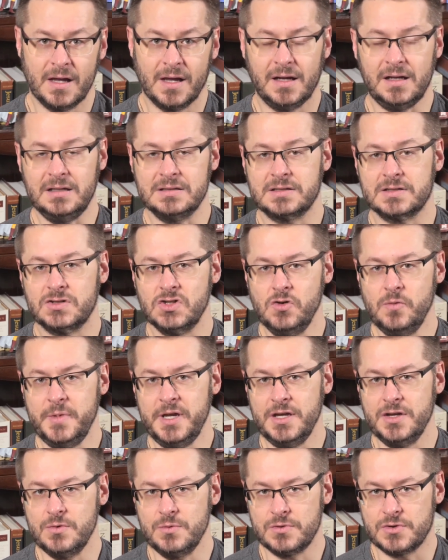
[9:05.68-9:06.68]

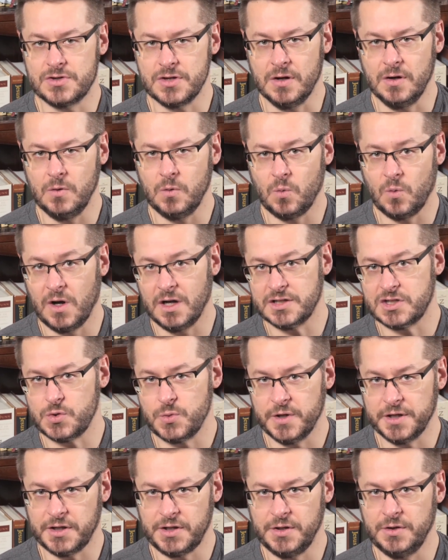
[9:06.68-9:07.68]
assuming you don't want
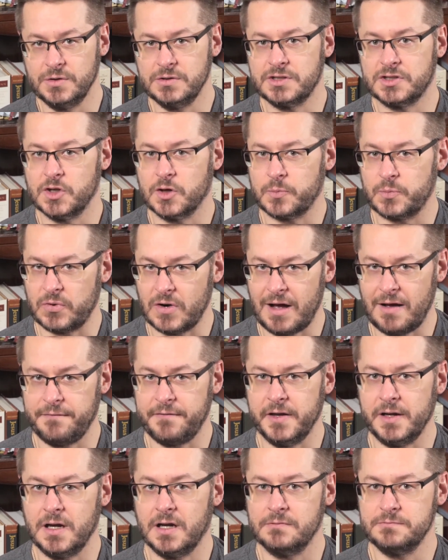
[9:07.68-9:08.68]
to accuse your
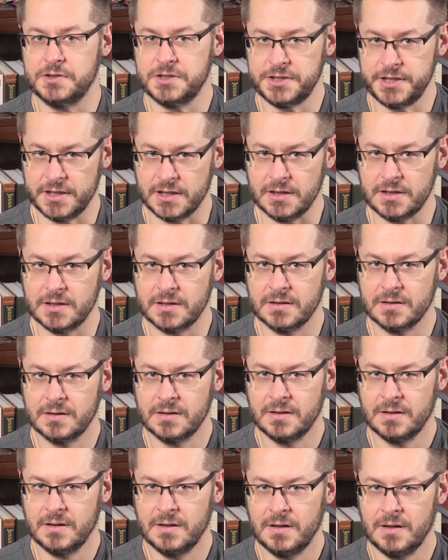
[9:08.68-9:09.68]
prophet of shirk,
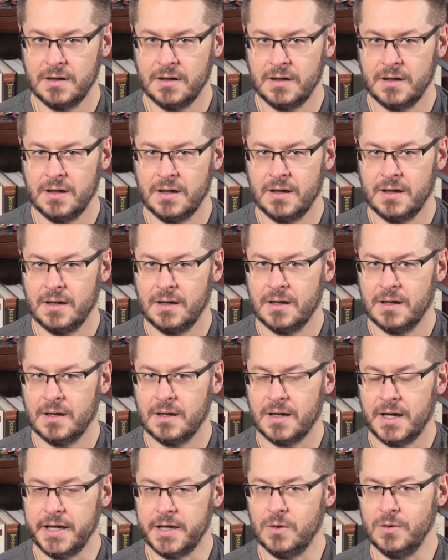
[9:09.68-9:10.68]

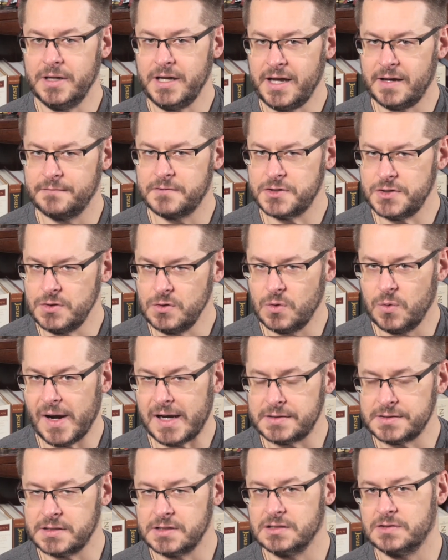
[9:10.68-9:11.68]
I only have two
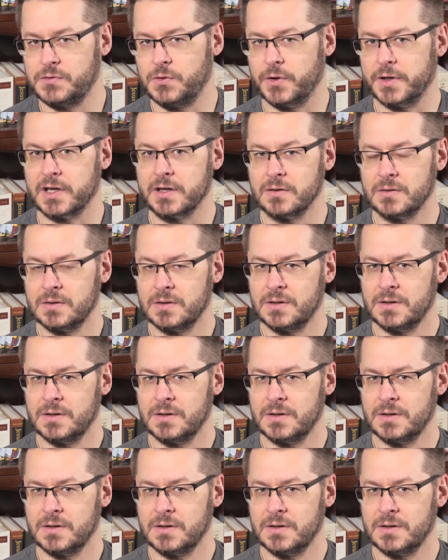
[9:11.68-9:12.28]
questions for you.